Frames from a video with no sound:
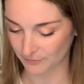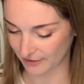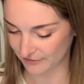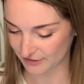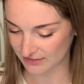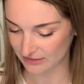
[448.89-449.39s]

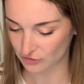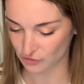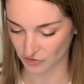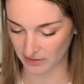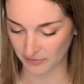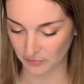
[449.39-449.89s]
rivers and
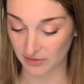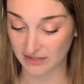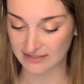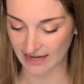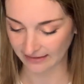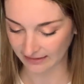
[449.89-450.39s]
streams with a
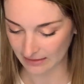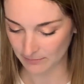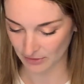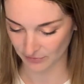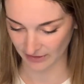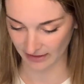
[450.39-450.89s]
deadly
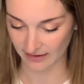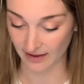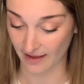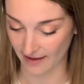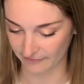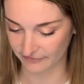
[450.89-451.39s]
music
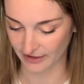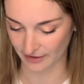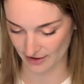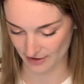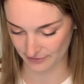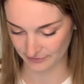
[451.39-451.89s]
of
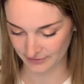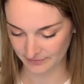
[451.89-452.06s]
their own.